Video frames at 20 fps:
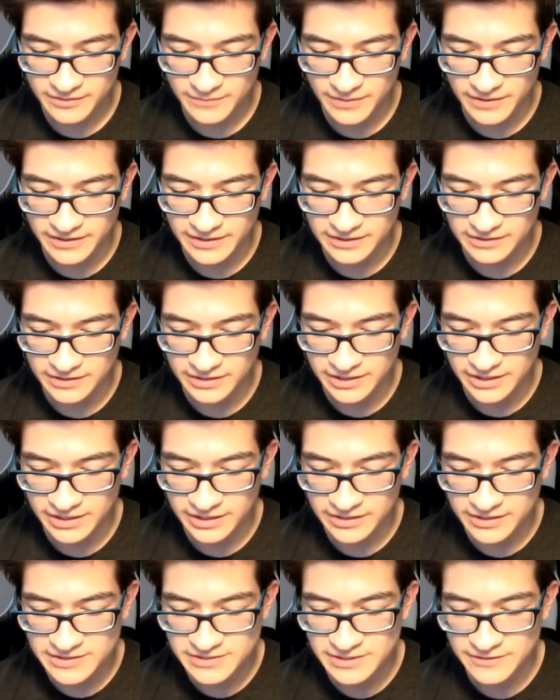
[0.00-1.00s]
Come on,
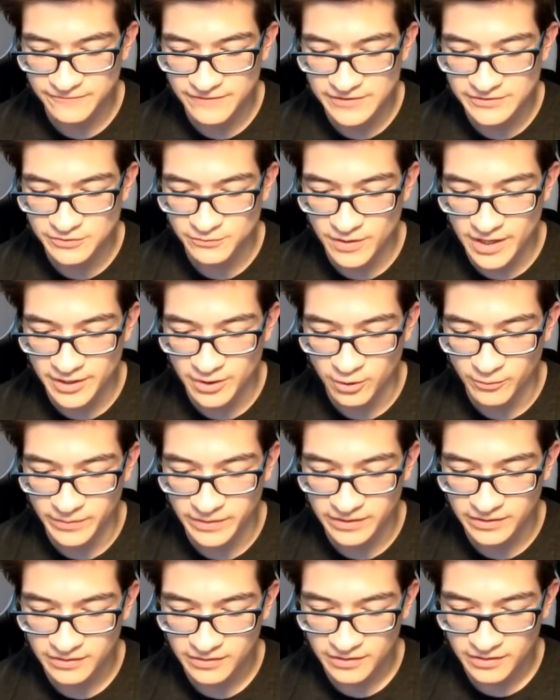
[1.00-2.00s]
Chiellini. His defense is wide
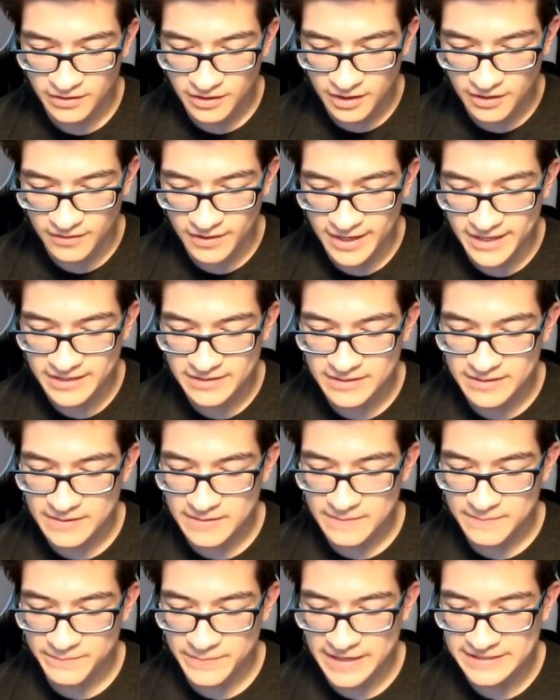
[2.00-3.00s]
open. All right?
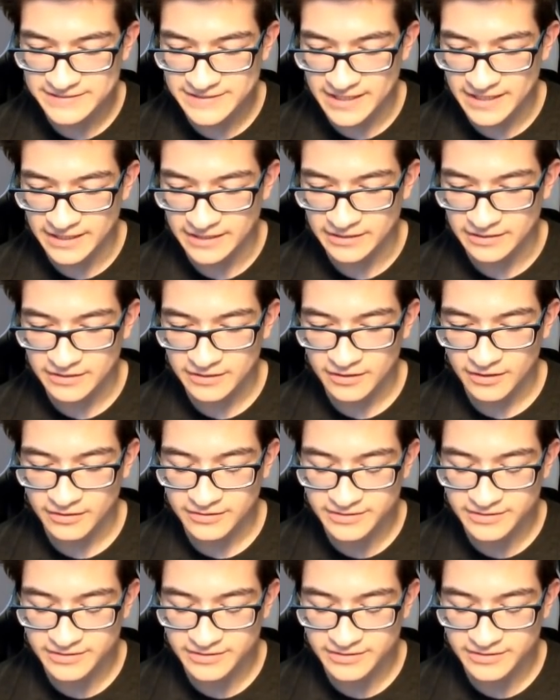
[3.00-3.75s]
Pass that in.